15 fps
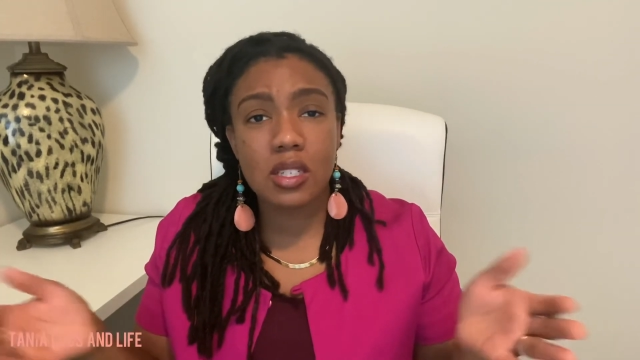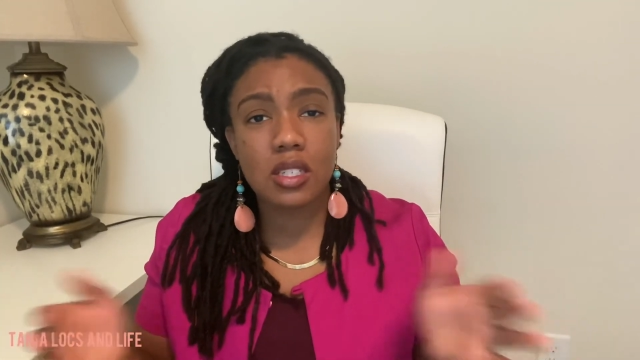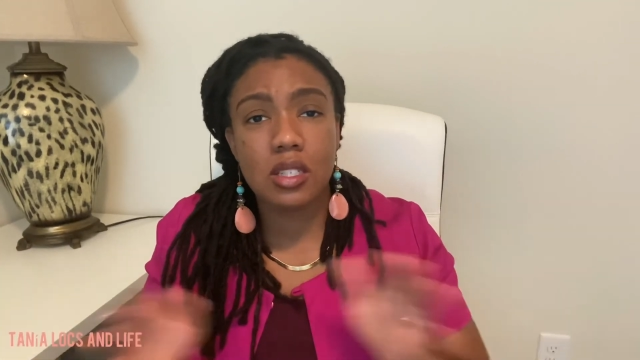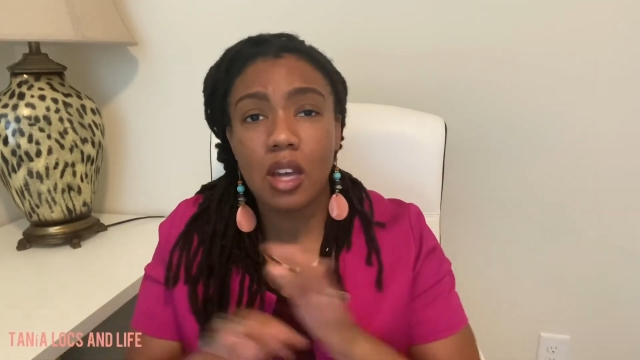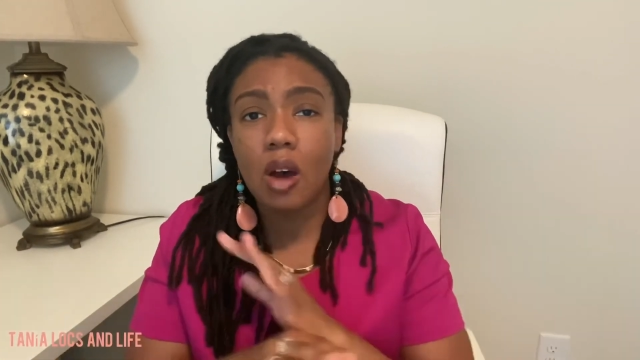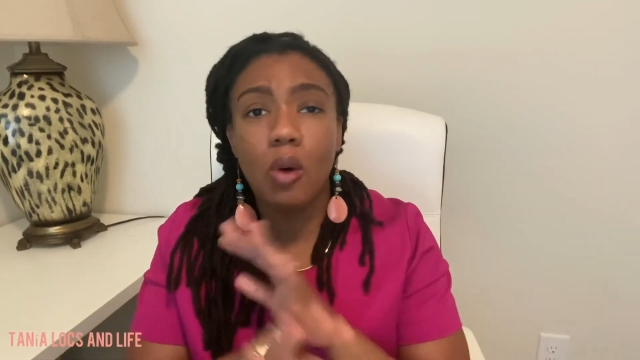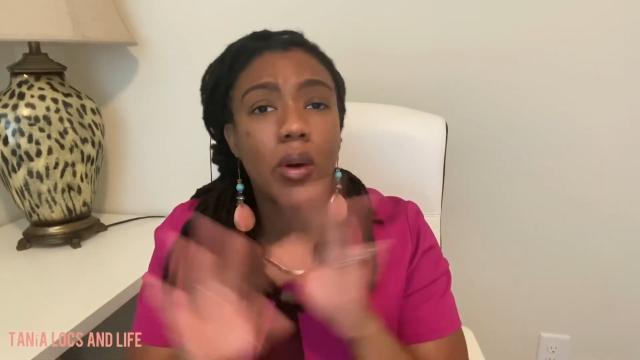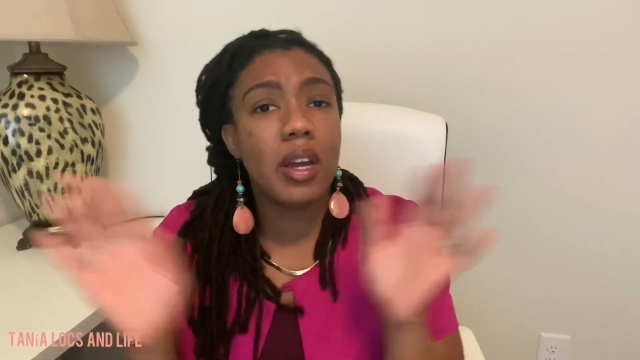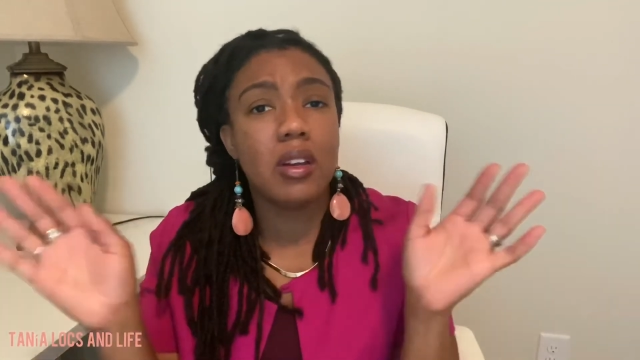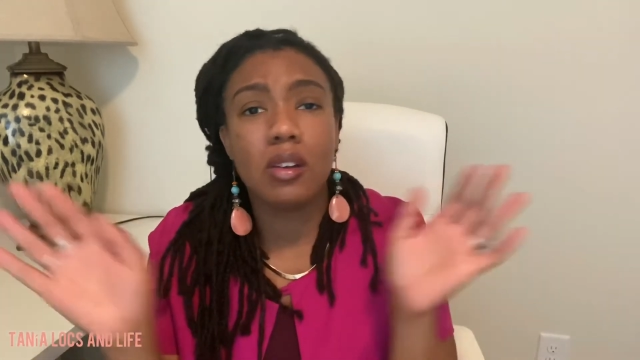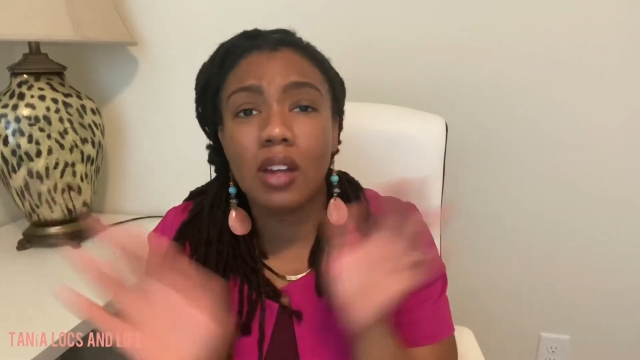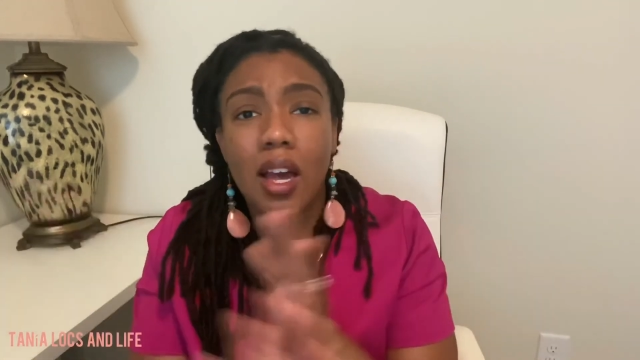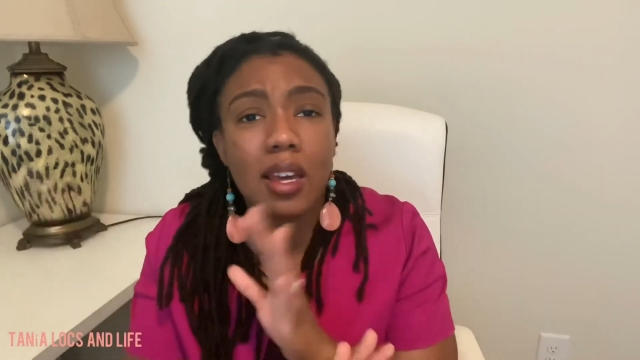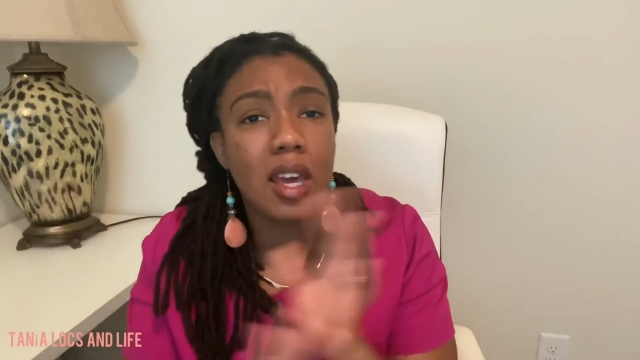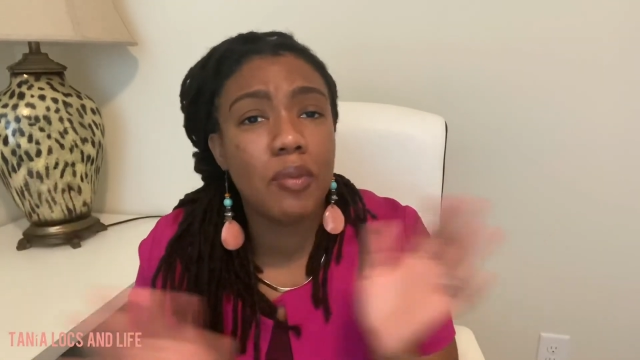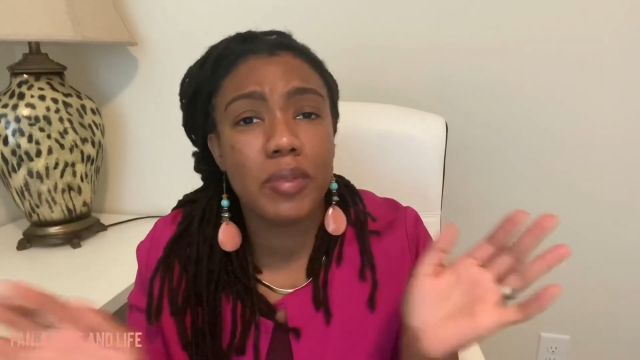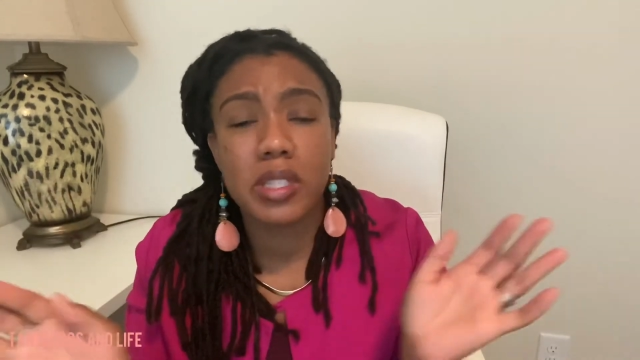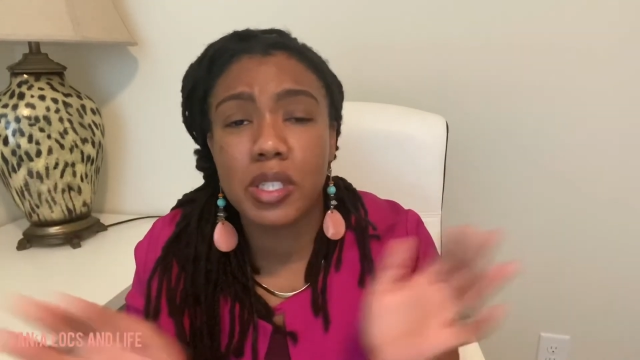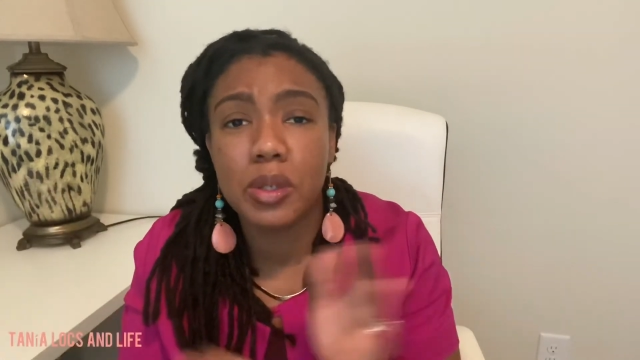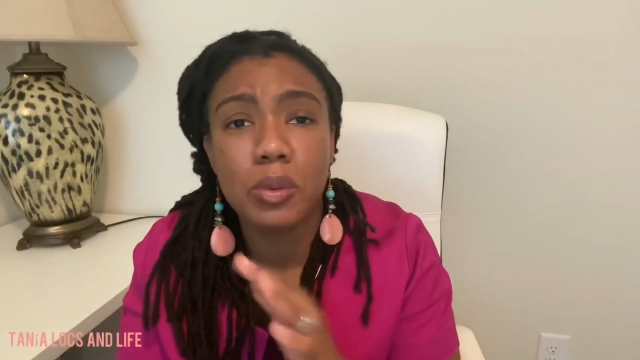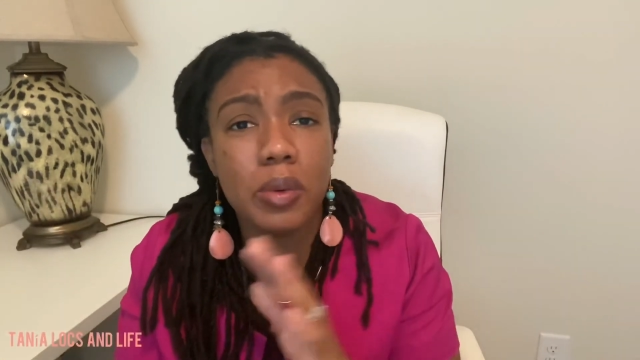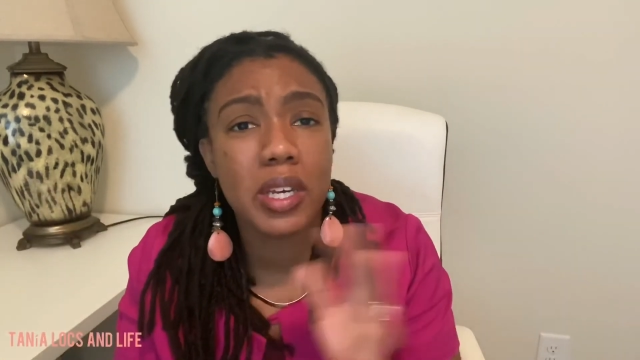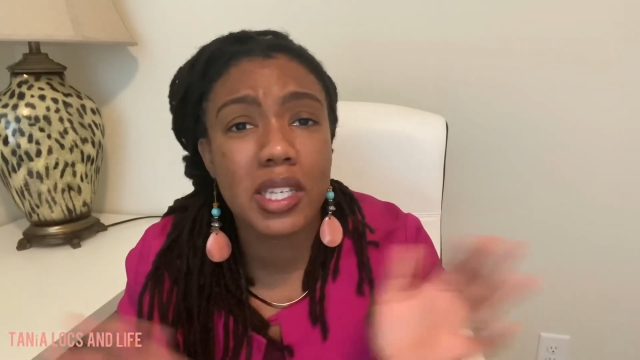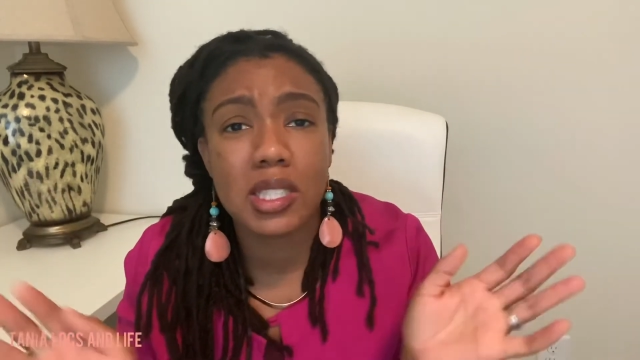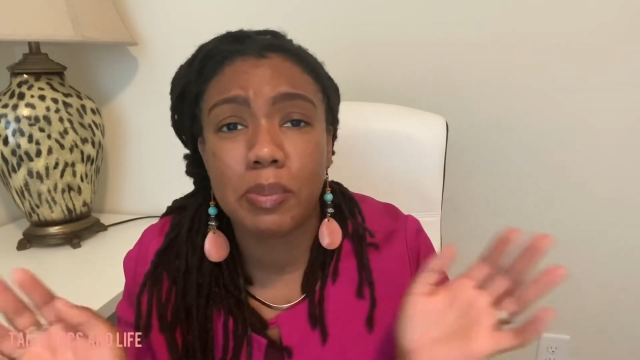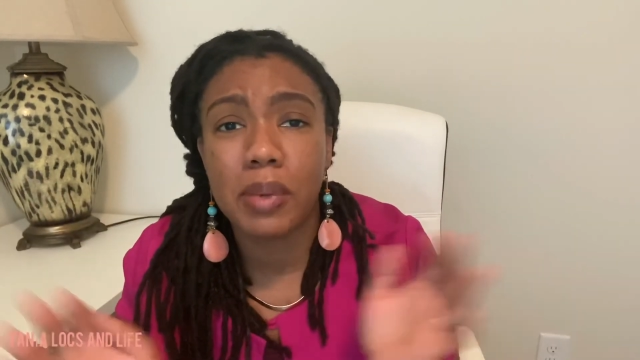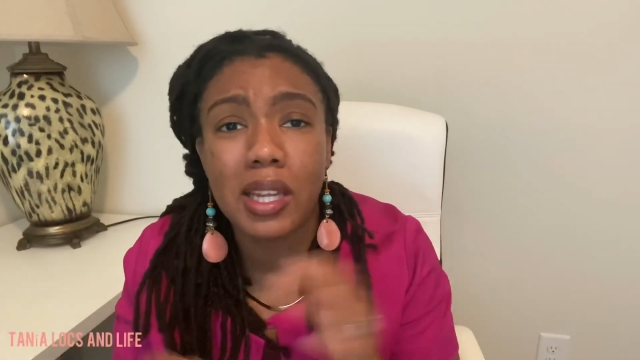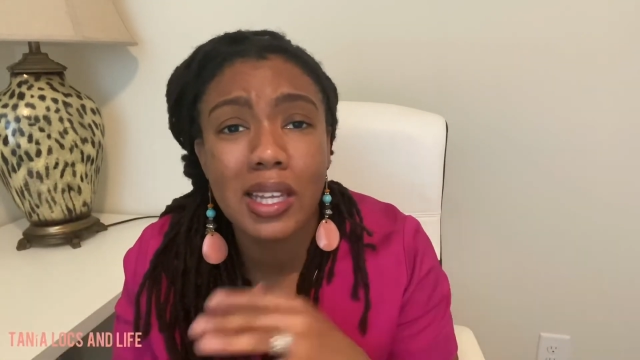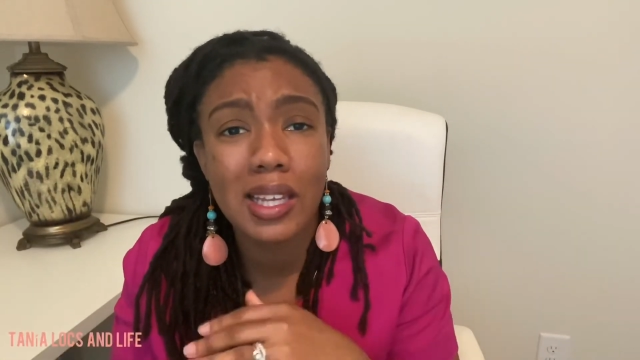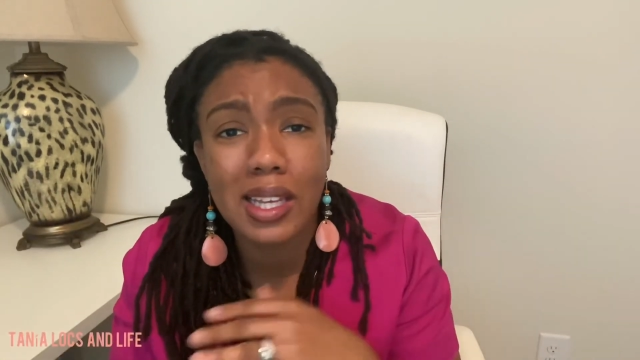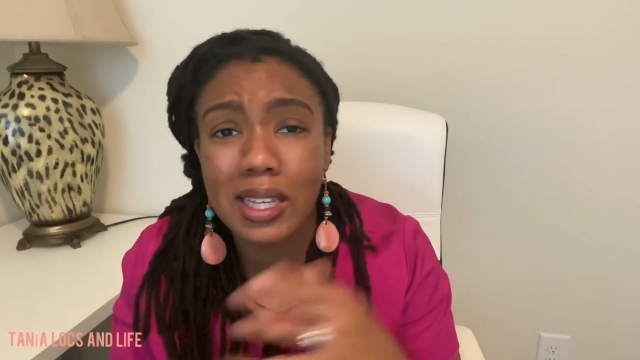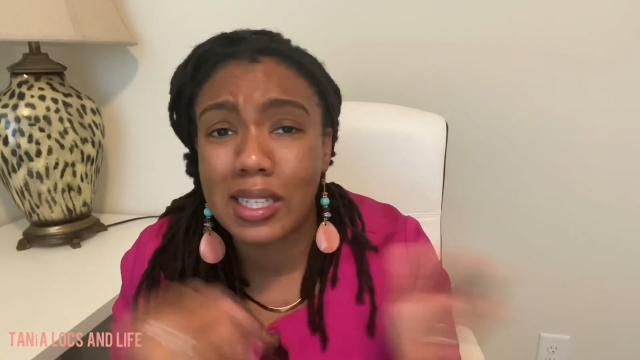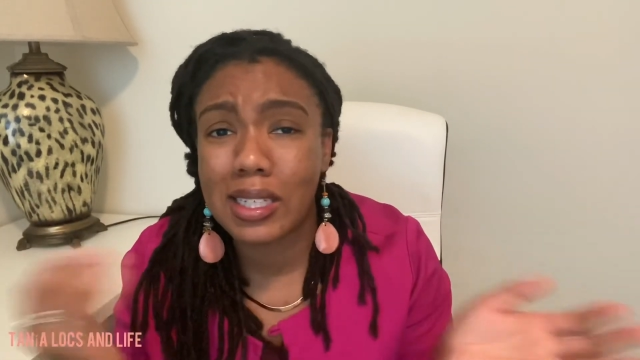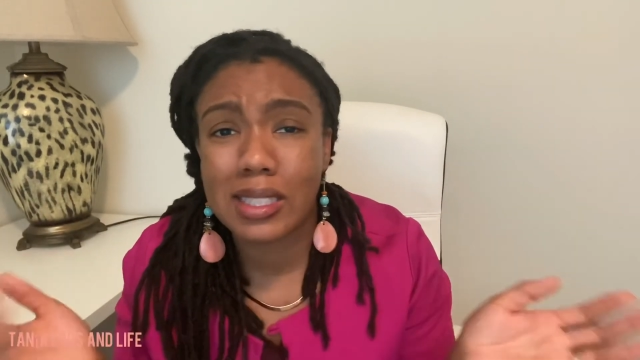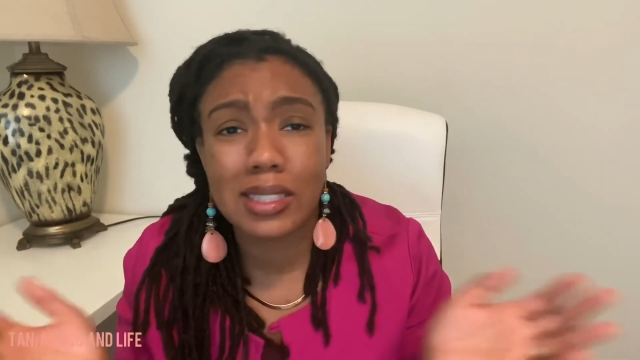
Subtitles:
don't interlock every 2 weeks, please.